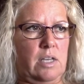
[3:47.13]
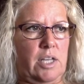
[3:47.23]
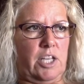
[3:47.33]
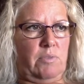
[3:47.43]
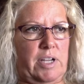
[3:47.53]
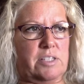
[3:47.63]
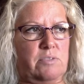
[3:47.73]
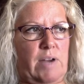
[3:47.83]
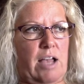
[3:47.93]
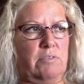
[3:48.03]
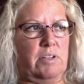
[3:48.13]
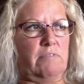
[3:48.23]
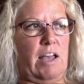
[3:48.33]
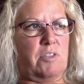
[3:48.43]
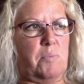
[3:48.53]
He raced round and
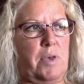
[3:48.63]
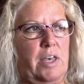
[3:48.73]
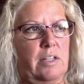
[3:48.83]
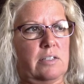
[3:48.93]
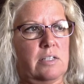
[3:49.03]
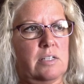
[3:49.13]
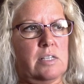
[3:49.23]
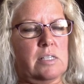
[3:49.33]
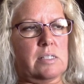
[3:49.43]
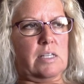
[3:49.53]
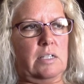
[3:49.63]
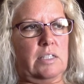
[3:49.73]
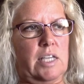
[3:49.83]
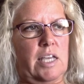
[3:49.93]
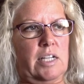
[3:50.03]
round the pen.
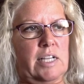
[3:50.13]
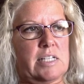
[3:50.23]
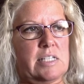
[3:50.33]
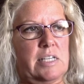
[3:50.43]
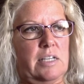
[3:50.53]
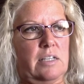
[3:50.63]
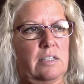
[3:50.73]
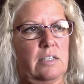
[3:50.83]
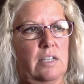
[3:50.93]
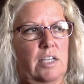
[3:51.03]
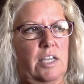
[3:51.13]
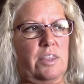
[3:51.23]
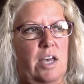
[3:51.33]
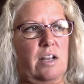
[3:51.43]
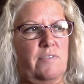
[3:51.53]
Suddenly he had an idea. He
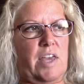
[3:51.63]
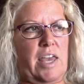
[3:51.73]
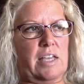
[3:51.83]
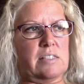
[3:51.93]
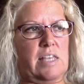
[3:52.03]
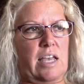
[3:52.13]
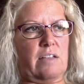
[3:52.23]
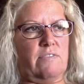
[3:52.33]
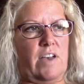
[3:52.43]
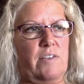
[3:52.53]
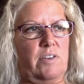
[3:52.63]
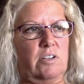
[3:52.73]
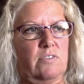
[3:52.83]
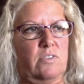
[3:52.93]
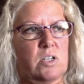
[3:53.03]
thought of the egg sack and
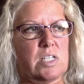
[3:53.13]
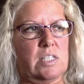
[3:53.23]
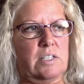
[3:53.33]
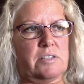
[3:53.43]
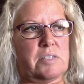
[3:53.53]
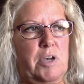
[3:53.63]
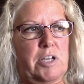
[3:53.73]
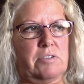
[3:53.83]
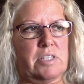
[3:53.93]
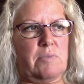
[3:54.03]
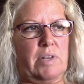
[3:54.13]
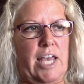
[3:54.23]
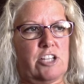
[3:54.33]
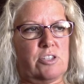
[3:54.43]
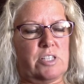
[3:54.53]
514 little spiders that would
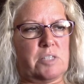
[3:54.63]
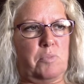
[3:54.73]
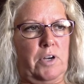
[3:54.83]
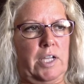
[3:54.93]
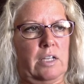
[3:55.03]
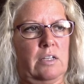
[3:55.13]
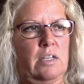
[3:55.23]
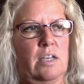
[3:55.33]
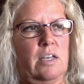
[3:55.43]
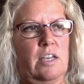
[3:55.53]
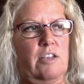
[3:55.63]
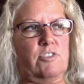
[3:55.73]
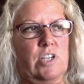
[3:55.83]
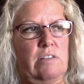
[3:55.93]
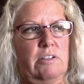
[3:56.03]
hatch in the spring. If
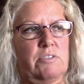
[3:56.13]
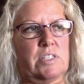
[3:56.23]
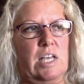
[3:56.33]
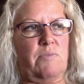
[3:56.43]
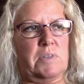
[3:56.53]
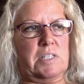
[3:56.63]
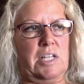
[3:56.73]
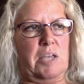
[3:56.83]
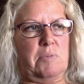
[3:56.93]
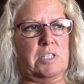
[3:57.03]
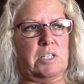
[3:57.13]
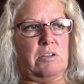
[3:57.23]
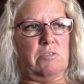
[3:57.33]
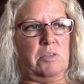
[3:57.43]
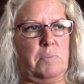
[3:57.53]
Charlotte herself was unable to go
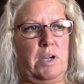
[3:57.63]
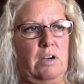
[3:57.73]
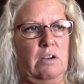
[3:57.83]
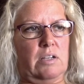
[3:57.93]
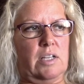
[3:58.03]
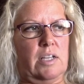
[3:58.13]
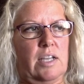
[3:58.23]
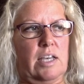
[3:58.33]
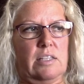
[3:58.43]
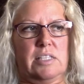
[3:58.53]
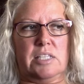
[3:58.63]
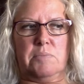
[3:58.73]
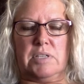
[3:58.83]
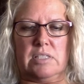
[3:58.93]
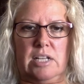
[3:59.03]
to the barn, at least he
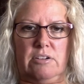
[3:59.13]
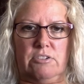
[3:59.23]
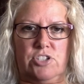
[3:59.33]
must take